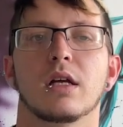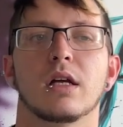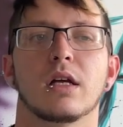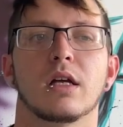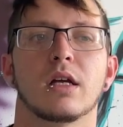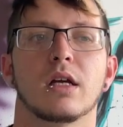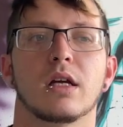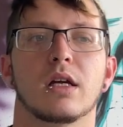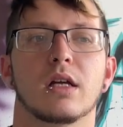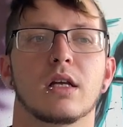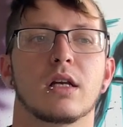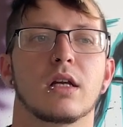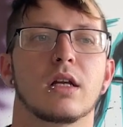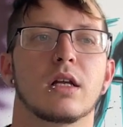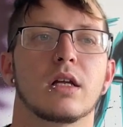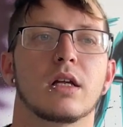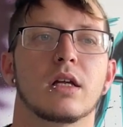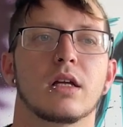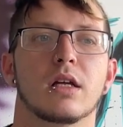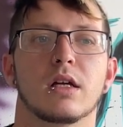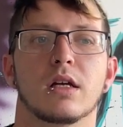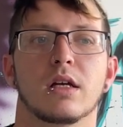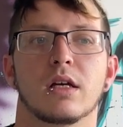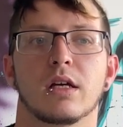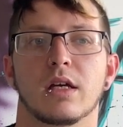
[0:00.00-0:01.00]
And
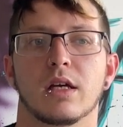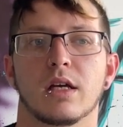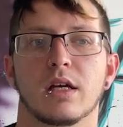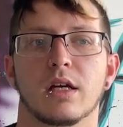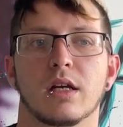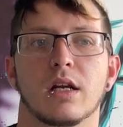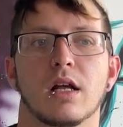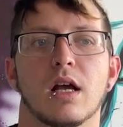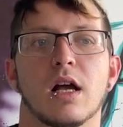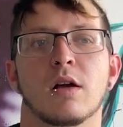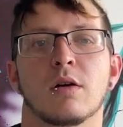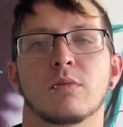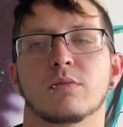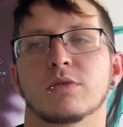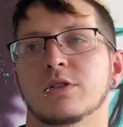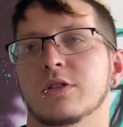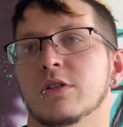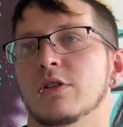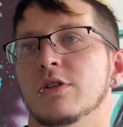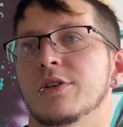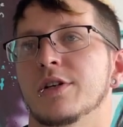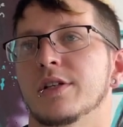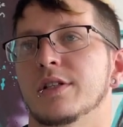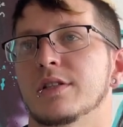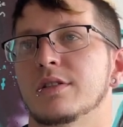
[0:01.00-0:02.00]
again, I was
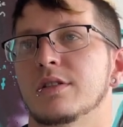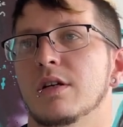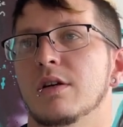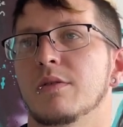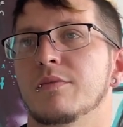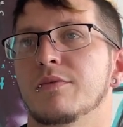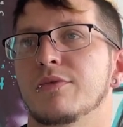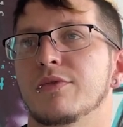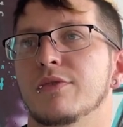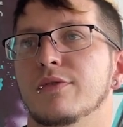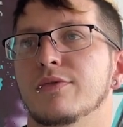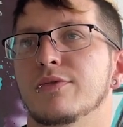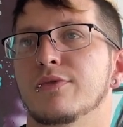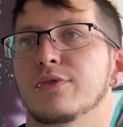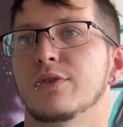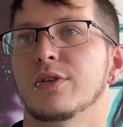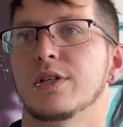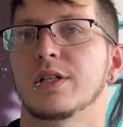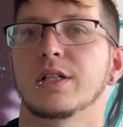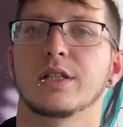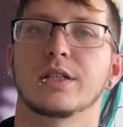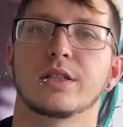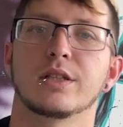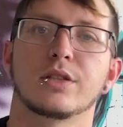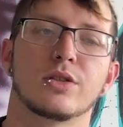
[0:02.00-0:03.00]
learning something for
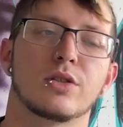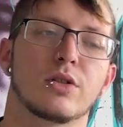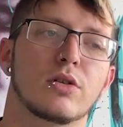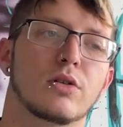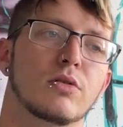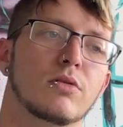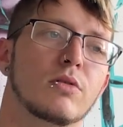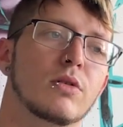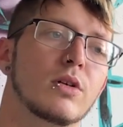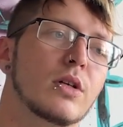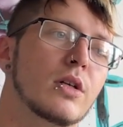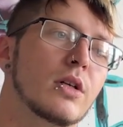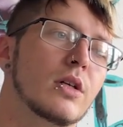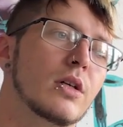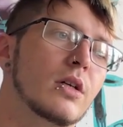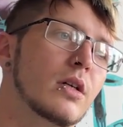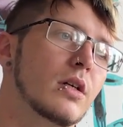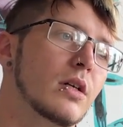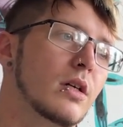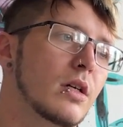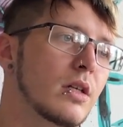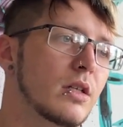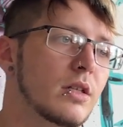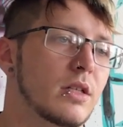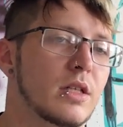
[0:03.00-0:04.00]
free. So
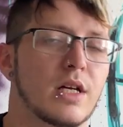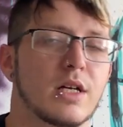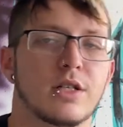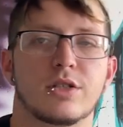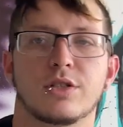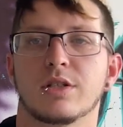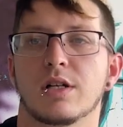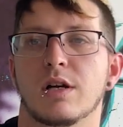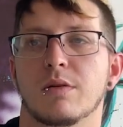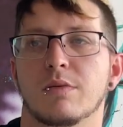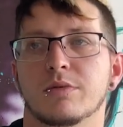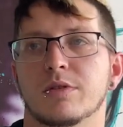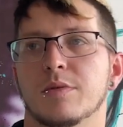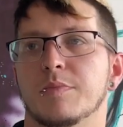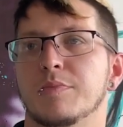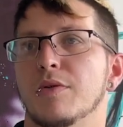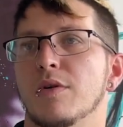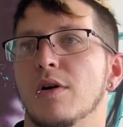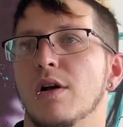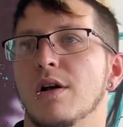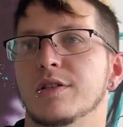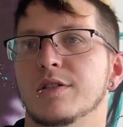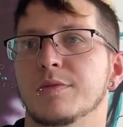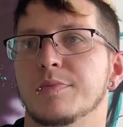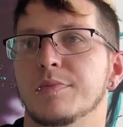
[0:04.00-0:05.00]
that shit, I was a
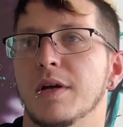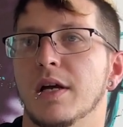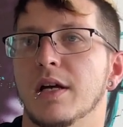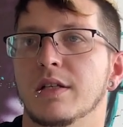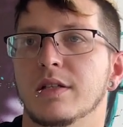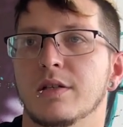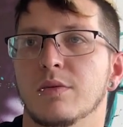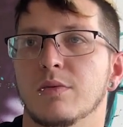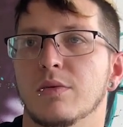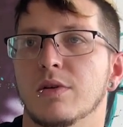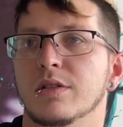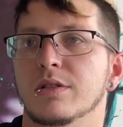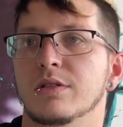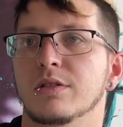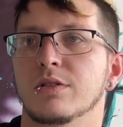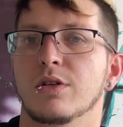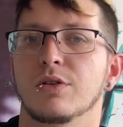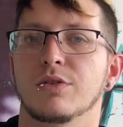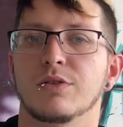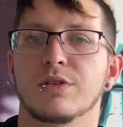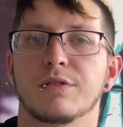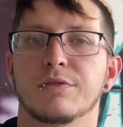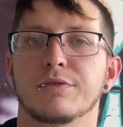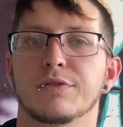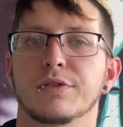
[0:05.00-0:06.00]
prospect. It wasn't no
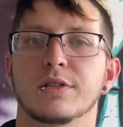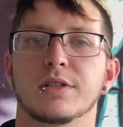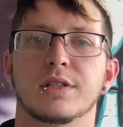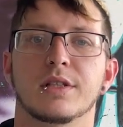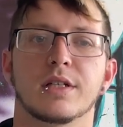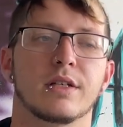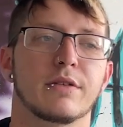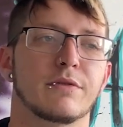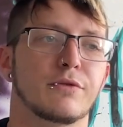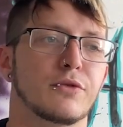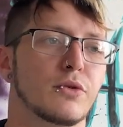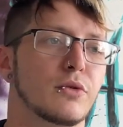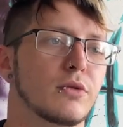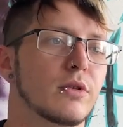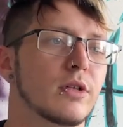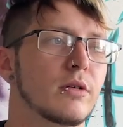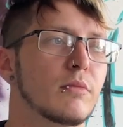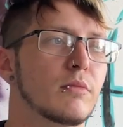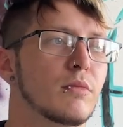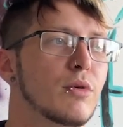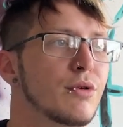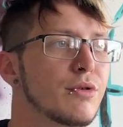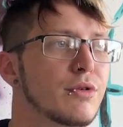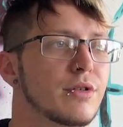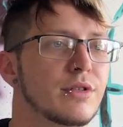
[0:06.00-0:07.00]
different than if you were in a
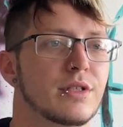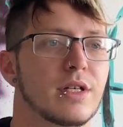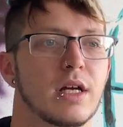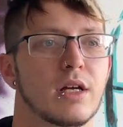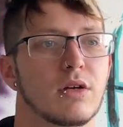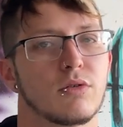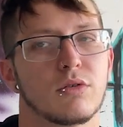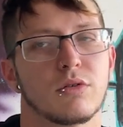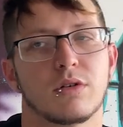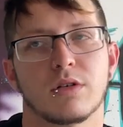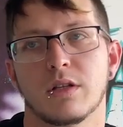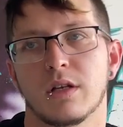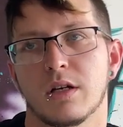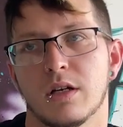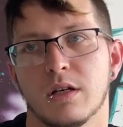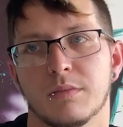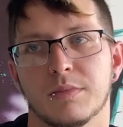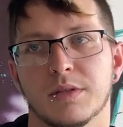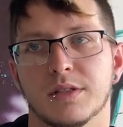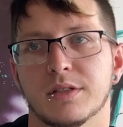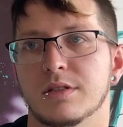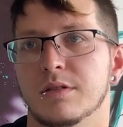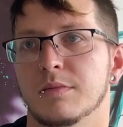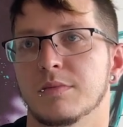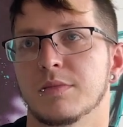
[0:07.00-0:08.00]
motorcycle club
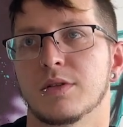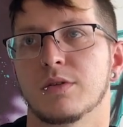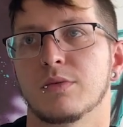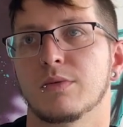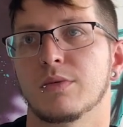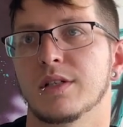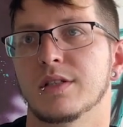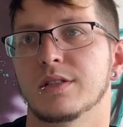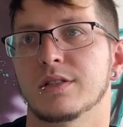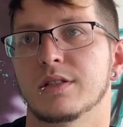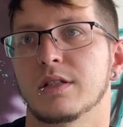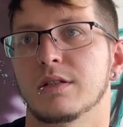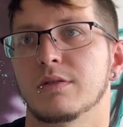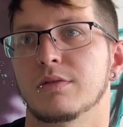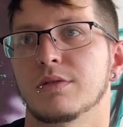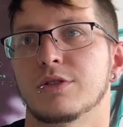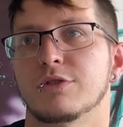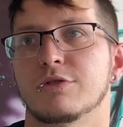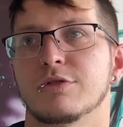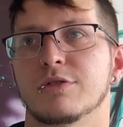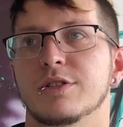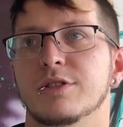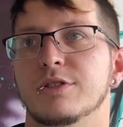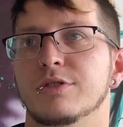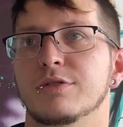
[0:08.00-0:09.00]
and some of the ways they would
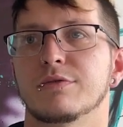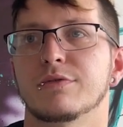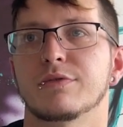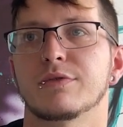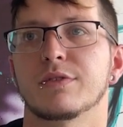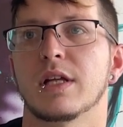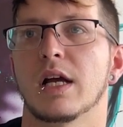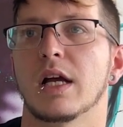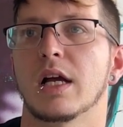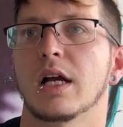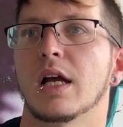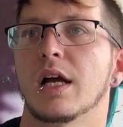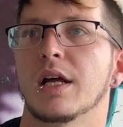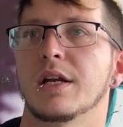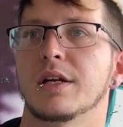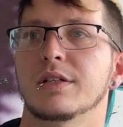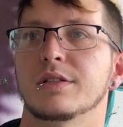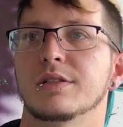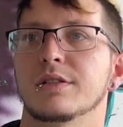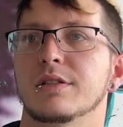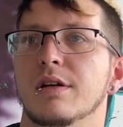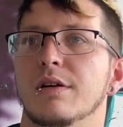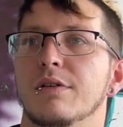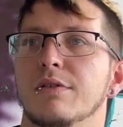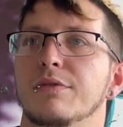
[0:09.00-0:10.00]
treat you for that kind of
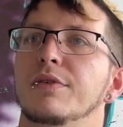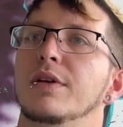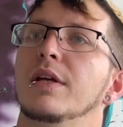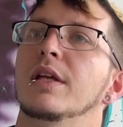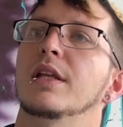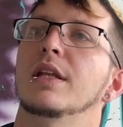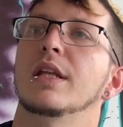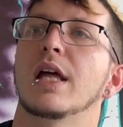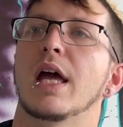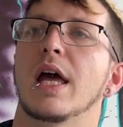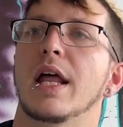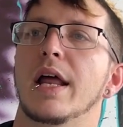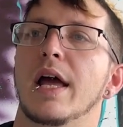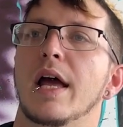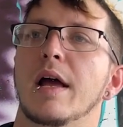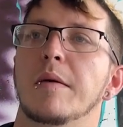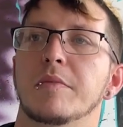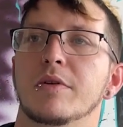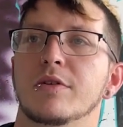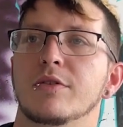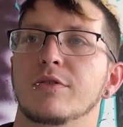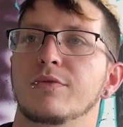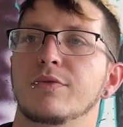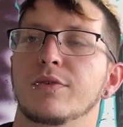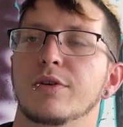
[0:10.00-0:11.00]
stuff in that
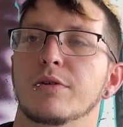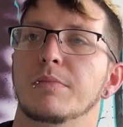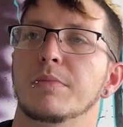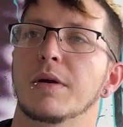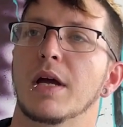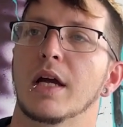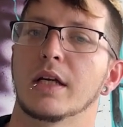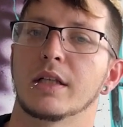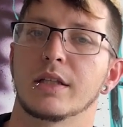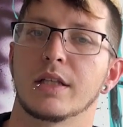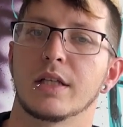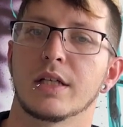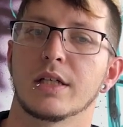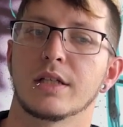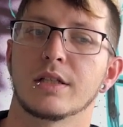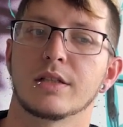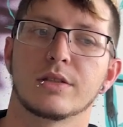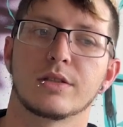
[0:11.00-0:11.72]
atmosphere back then.